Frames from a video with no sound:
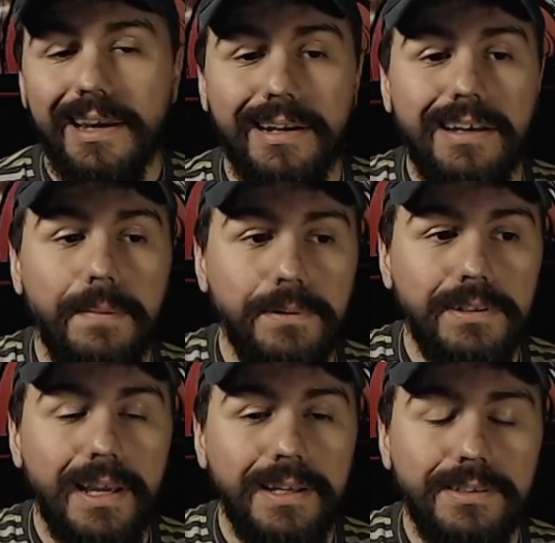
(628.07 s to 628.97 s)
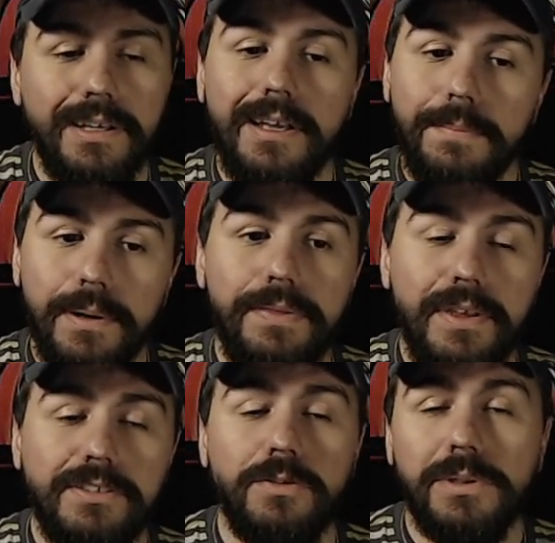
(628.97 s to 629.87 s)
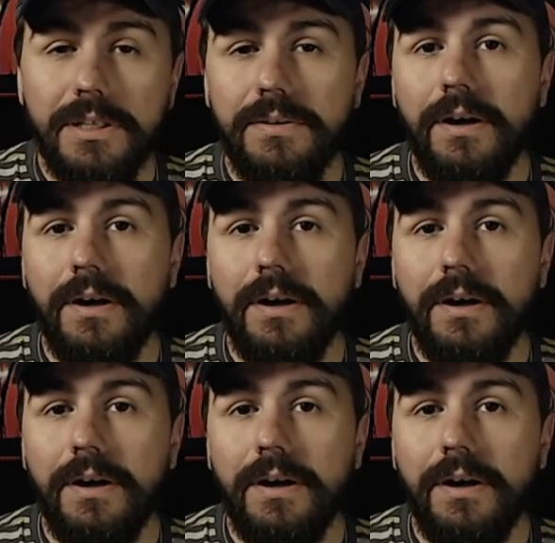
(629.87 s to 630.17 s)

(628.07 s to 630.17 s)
in a couple days, but this is what they